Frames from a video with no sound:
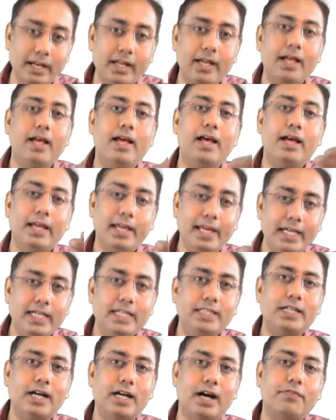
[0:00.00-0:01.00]
in
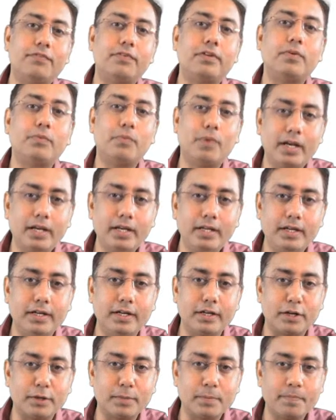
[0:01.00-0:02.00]
age after 1
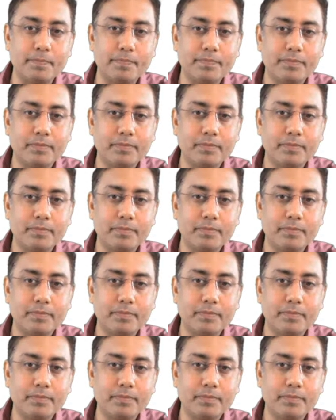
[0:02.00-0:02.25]
year,